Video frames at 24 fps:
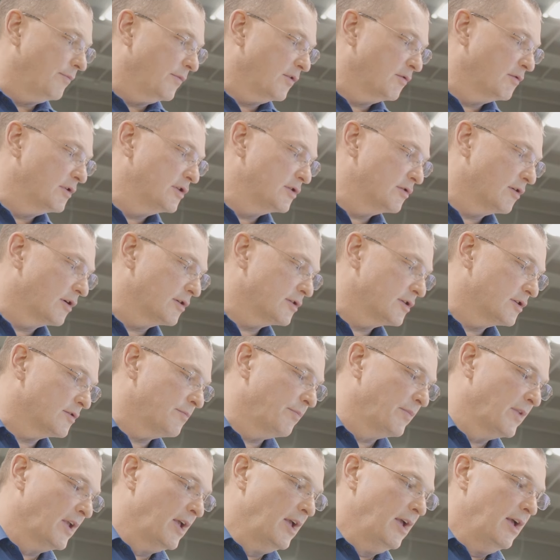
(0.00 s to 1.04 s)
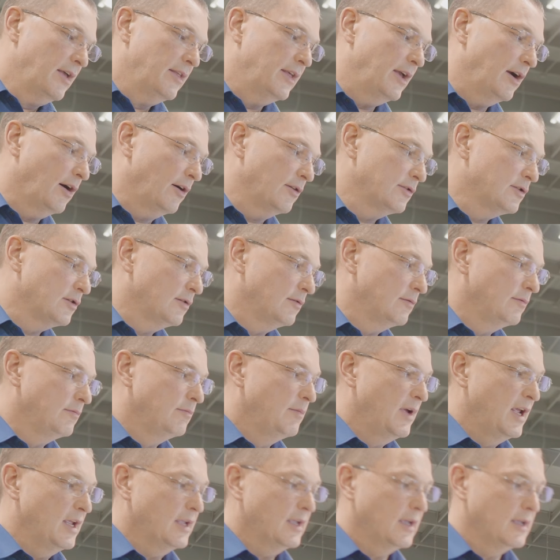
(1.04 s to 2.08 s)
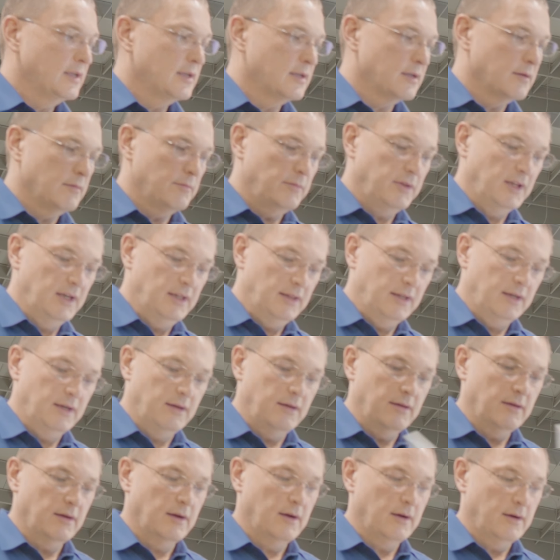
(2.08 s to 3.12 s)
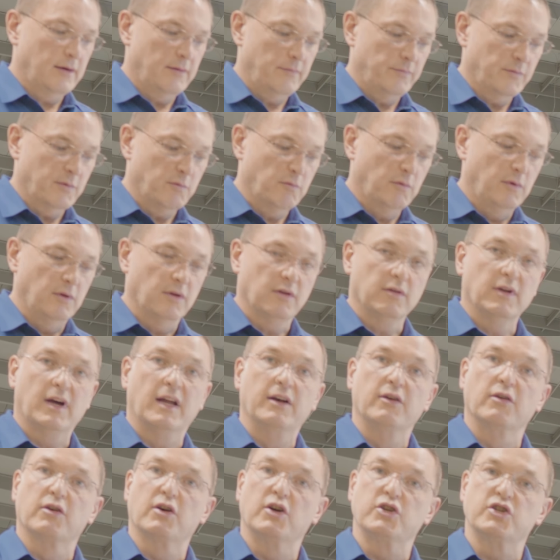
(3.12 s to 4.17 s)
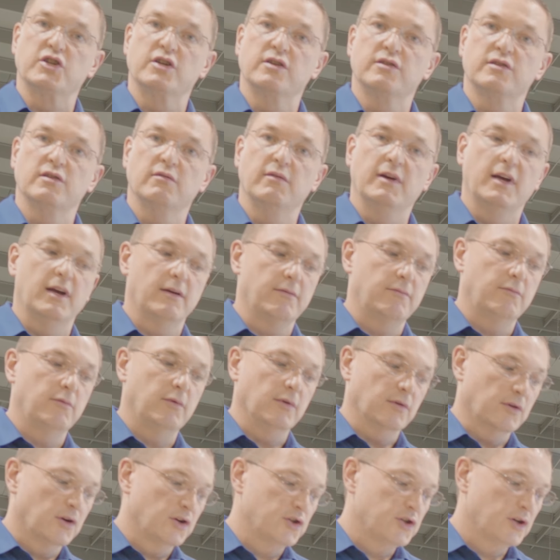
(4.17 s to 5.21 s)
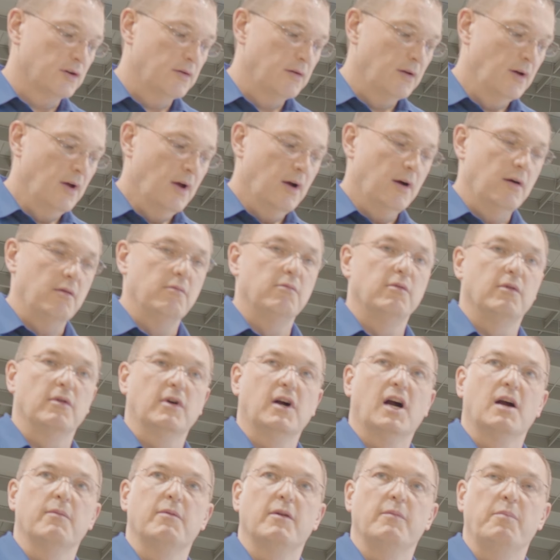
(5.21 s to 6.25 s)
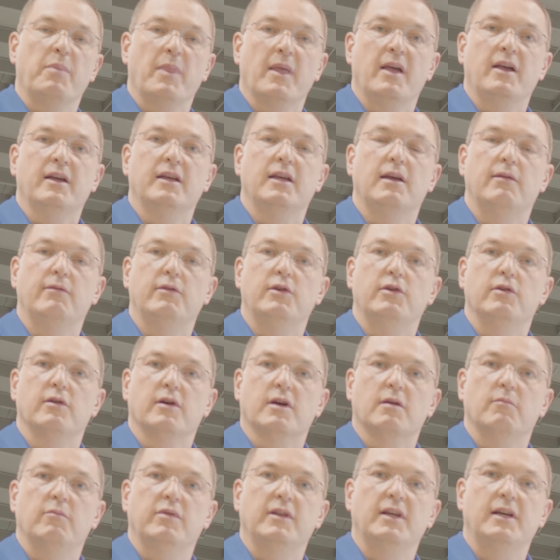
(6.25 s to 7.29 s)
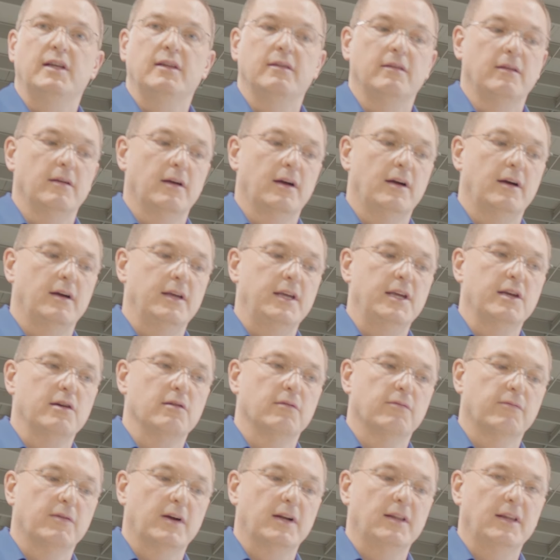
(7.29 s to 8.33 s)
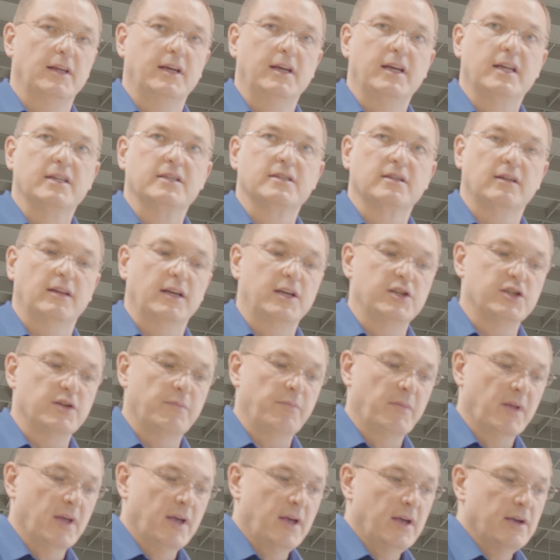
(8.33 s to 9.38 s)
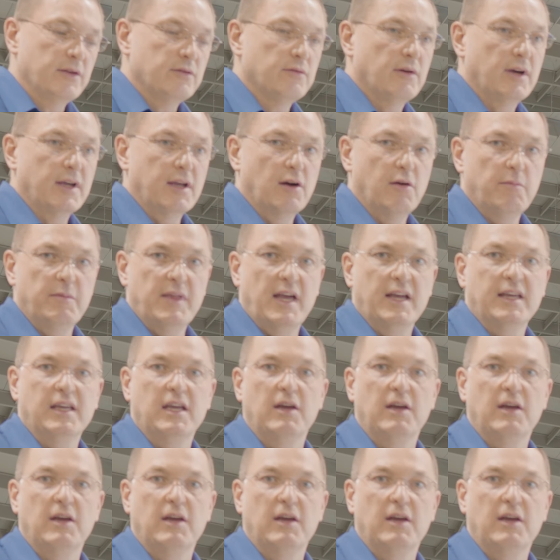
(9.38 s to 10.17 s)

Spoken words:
resources. They also make a completely wool undercushion, so we have wool cushion, wool carpet, give you a complete eco-friendly installation. So I hope that